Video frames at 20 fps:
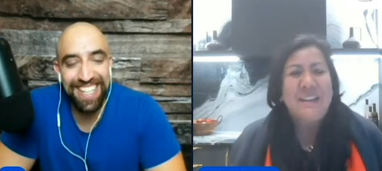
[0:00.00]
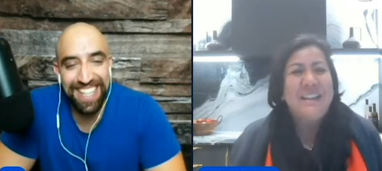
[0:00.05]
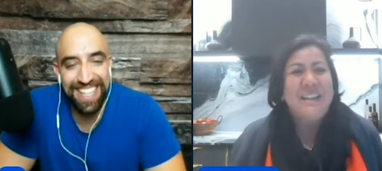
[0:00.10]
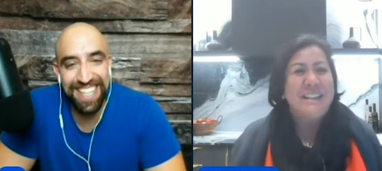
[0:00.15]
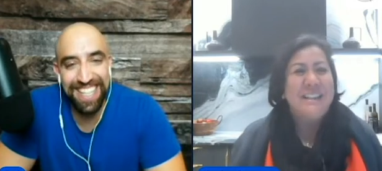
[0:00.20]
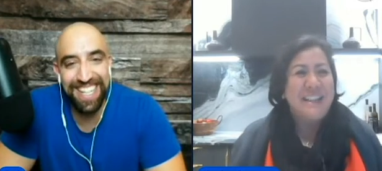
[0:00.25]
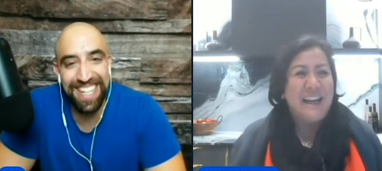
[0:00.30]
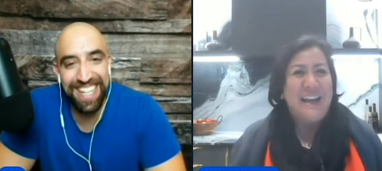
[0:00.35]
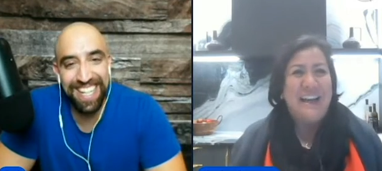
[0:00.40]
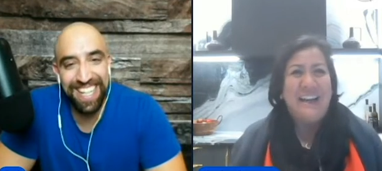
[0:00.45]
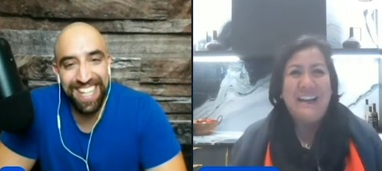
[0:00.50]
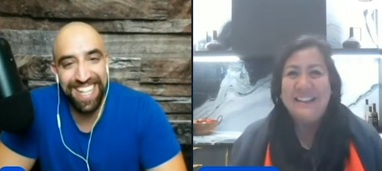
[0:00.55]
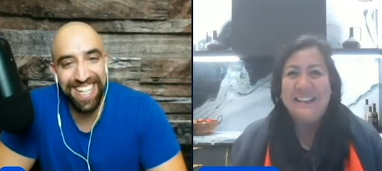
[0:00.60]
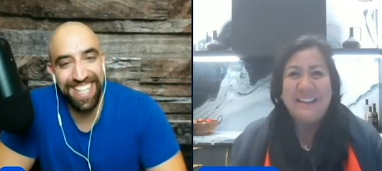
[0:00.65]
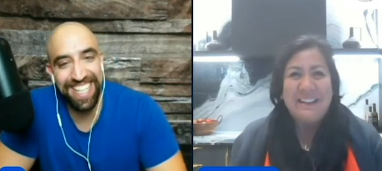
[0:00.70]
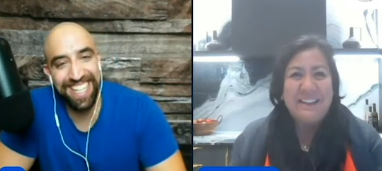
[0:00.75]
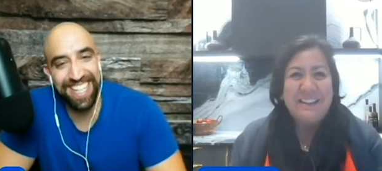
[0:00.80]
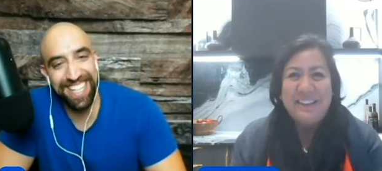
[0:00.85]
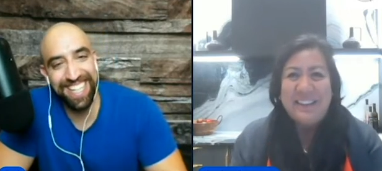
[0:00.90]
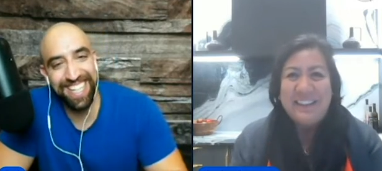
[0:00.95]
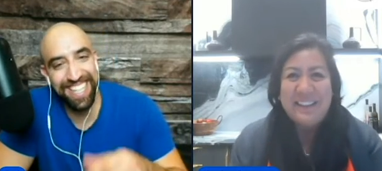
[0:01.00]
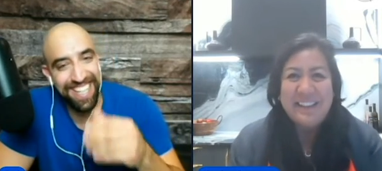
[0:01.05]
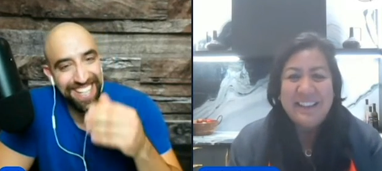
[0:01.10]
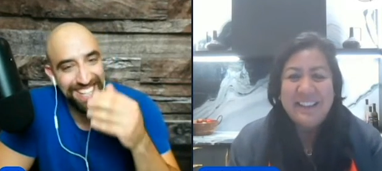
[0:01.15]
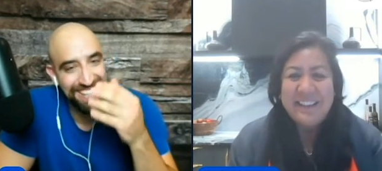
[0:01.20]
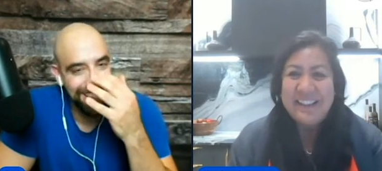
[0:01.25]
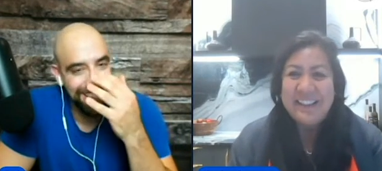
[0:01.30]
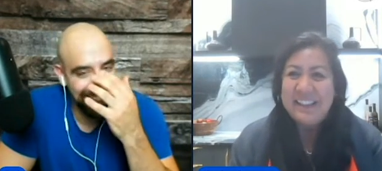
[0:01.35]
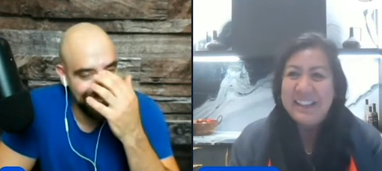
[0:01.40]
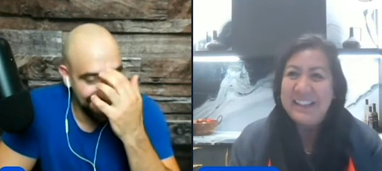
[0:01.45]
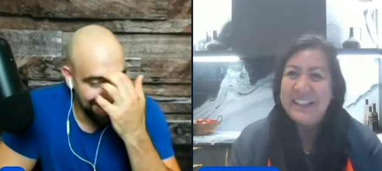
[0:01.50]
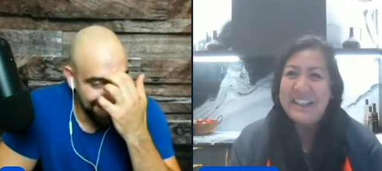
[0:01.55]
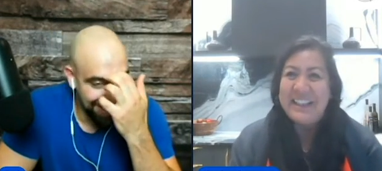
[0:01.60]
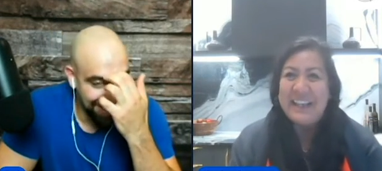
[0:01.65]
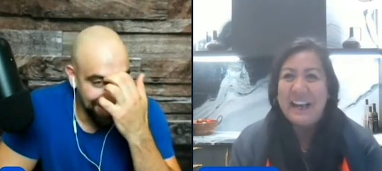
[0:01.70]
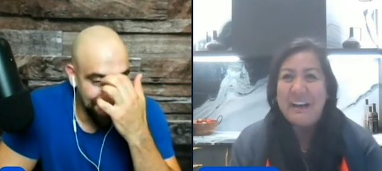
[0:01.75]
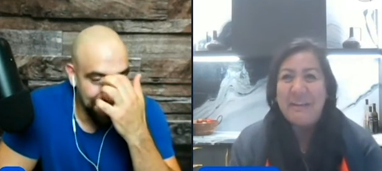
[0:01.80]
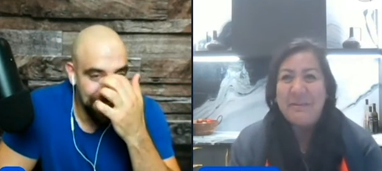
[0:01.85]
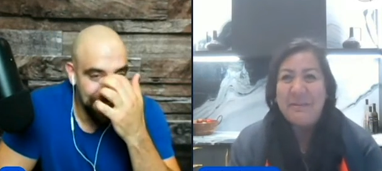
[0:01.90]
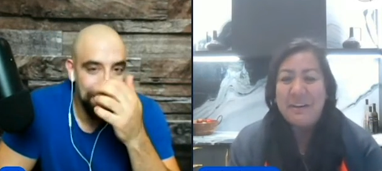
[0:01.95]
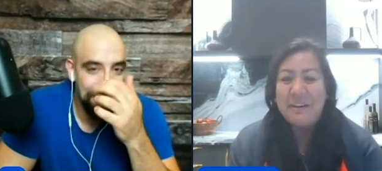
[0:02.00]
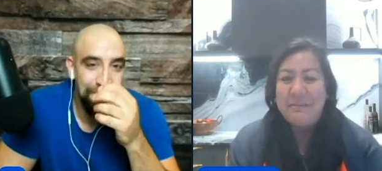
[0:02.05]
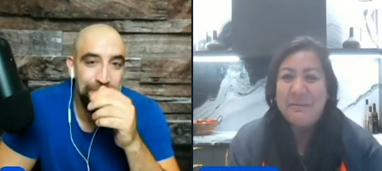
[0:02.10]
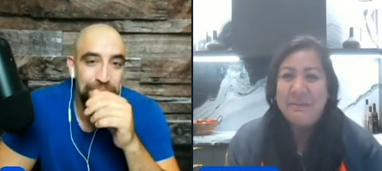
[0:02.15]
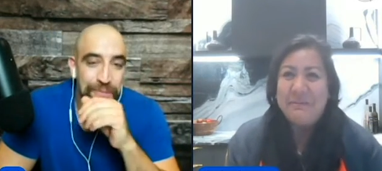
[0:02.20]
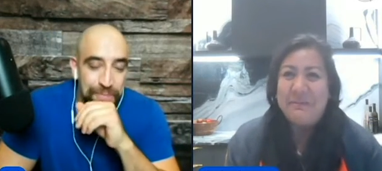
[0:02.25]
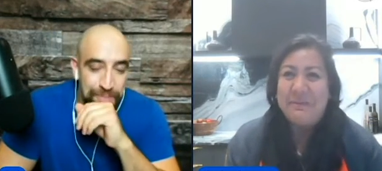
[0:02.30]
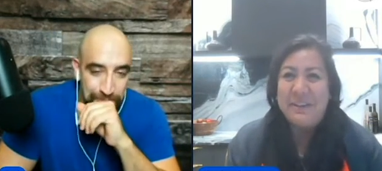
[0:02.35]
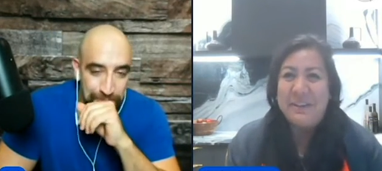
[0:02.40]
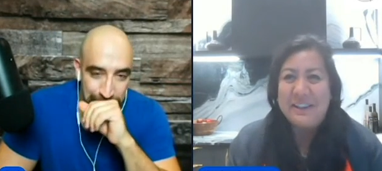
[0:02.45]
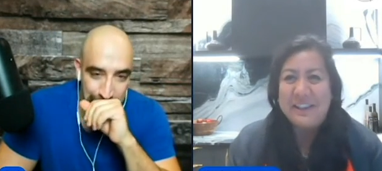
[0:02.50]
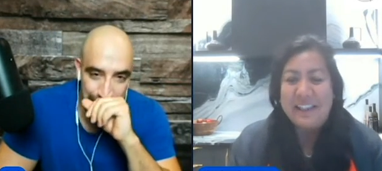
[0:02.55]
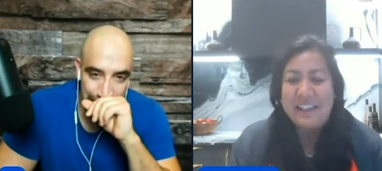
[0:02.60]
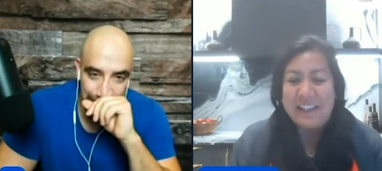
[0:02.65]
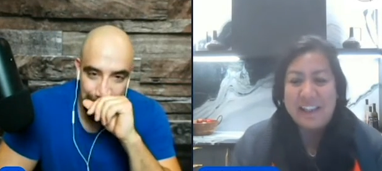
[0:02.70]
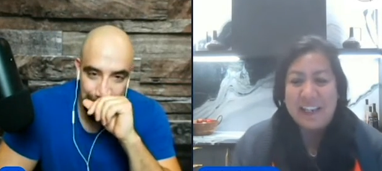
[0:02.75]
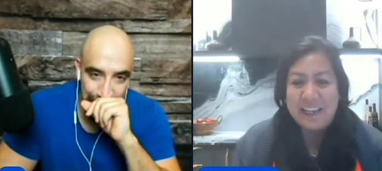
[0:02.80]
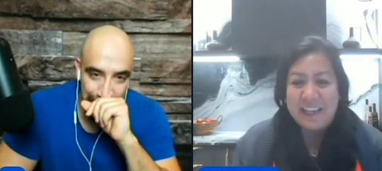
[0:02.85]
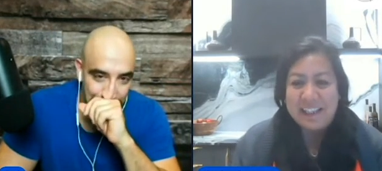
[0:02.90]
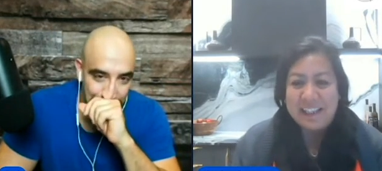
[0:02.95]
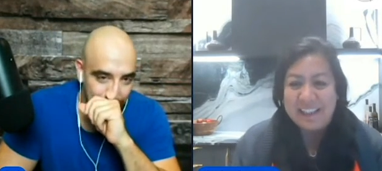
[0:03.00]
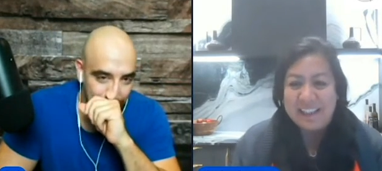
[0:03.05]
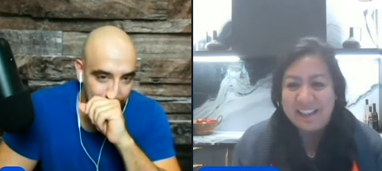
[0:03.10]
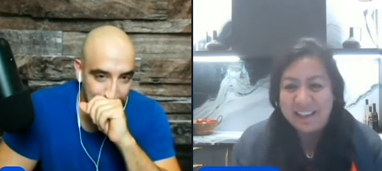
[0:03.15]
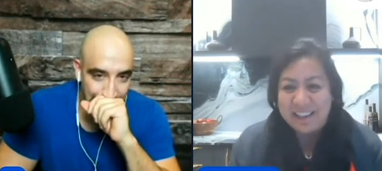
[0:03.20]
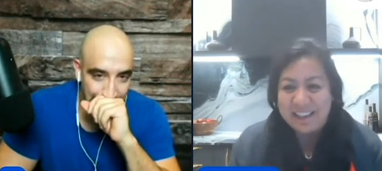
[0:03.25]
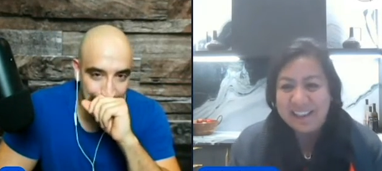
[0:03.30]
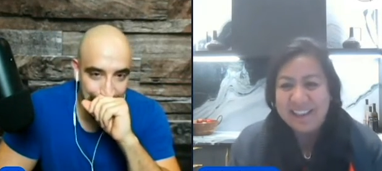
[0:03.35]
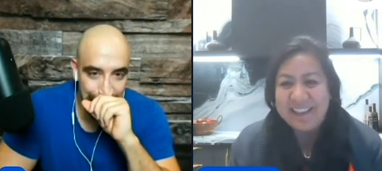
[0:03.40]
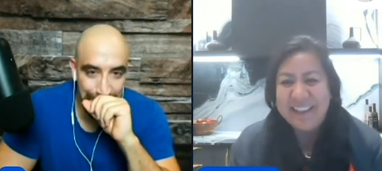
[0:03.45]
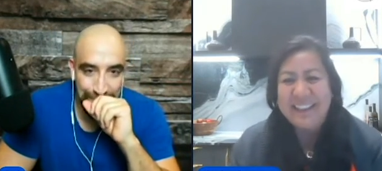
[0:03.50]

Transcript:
Speaker 1: Yeah. So, yeah, I'll be first in line there to